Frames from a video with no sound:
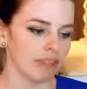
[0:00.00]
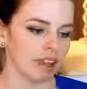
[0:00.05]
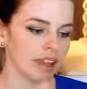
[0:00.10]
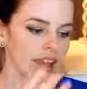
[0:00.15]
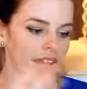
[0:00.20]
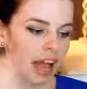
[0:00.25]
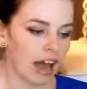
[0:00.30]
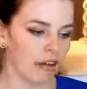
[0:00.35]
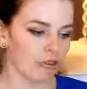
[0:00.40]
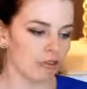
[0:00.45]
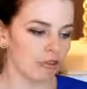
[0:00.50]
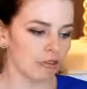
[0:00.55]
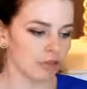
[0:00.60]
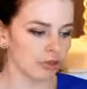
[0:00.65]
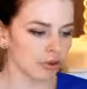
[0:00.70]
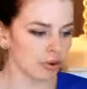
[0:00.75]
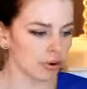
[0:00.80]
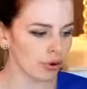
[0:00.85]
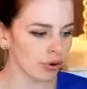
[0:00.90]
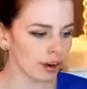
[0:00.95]
like how to
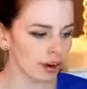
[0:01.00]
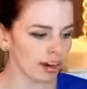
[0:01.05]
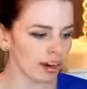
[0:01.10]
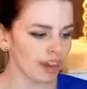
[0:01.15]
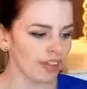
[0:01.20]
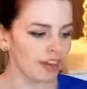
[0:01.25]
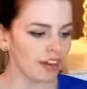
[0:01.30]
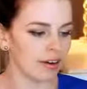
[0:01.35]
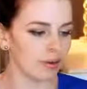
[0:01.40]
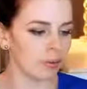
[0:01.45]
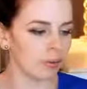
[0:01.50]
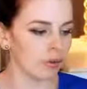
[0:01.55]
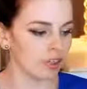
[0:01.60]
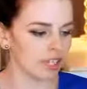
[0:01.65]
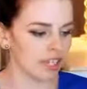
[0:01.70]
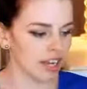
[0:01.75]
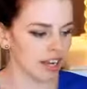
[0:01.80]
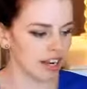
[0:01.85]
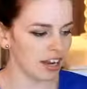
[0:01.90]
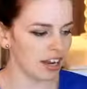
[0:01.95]
store it and then
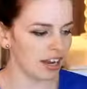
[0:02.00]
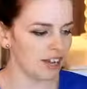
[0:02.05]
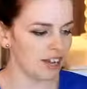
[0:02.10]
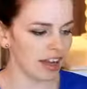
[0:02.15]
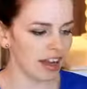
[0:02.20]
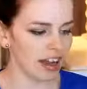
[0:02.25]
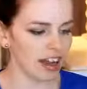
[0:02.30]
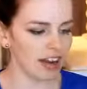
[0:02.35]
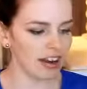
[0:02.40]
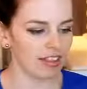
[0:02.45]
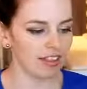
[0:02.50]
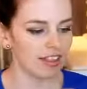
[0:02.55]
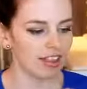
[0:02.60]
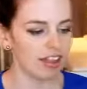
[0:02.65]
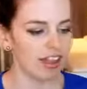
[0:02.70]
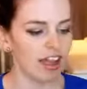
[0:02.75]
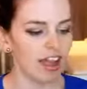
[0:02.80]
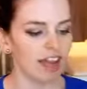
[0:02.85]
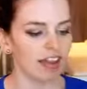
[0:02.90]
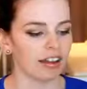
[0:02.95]
what's in it and that kind of thing
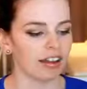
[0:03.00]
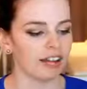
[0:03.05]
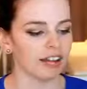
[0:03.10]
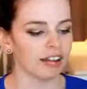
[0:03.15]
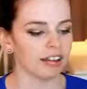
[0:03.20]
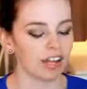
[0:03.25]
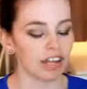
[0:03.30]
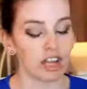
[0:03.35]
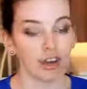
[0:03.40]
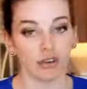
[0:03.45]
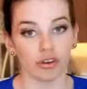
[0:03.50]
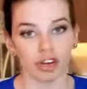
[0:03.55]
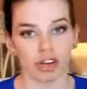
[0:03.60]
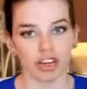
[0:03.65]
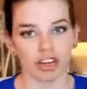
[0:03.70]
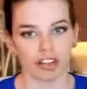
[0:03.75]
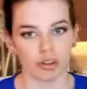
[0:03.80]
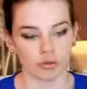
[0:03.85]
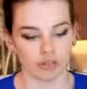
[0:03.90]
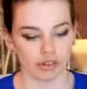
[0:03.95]
and the
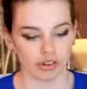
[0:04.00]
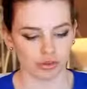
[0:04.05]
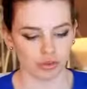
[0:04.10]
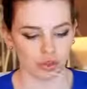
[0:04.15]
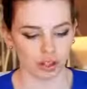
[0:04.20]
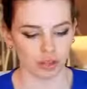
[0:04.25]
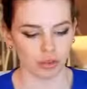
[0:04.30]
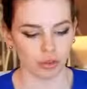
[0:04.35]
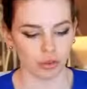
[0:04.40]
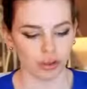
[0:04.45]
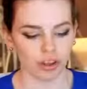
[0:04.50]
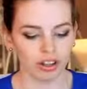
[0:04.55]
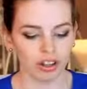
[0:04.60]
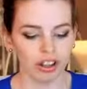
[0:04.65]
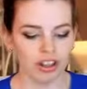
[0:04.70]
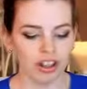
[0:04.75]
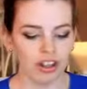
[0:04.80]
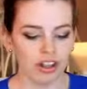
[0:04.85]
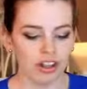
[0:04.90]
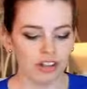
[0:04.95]
ingredients, which is really cool.
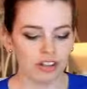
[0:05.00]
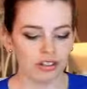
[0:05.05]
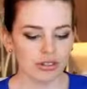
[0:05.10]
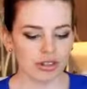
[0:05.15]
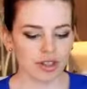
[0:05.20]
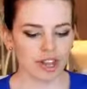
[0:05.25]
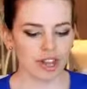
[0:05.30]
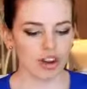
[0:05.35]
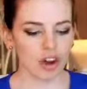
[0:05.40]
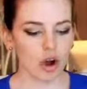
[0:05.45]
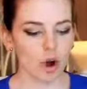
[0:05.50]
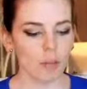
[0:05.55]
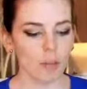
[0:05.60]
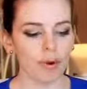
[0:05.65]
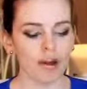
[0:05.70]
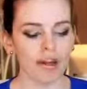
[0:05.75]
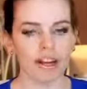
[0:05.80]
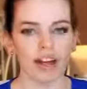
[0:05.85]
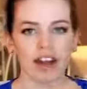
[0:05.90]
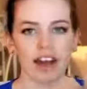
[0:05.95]
So then
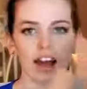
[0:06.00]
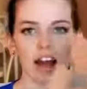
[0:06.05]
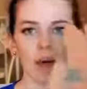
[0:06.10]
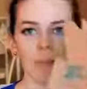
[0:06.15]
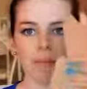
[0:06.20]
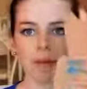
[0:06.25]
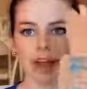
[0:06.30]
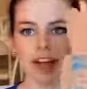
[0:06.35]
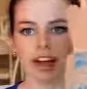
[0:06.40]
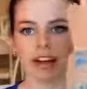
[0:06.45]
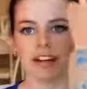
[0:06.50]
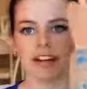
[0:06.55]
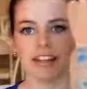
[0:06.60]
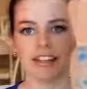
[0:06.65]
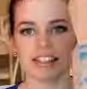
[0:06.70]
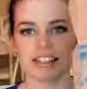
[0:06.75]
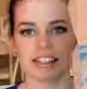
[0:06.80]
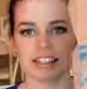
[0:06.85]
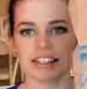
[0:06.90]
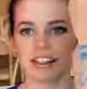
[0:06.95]
open it up, and
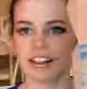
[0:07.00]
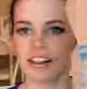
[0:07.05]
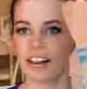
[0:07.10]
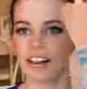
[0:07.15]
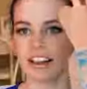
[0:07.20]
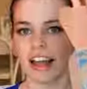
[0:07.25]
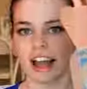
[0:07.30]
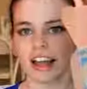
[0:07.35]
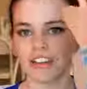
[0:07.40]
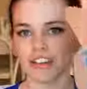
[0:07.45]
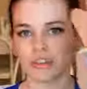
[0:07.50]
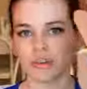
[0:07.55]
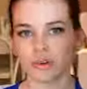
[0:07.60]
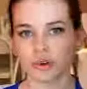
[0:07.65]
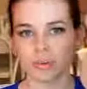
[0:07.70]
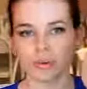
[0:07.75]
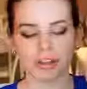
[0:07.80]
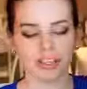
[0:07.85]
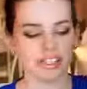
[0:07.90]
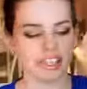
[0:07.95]
it's still as
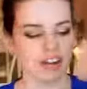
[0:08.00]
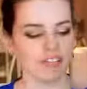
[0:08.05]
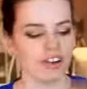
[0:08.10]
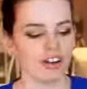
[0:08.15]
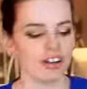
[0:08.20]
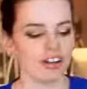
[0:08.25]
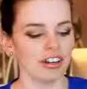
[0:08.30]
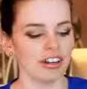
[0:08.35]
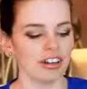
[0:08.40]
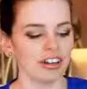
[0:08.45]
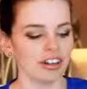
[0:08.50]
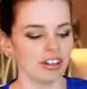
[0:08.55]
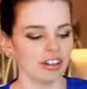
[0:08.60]
adorable as ever.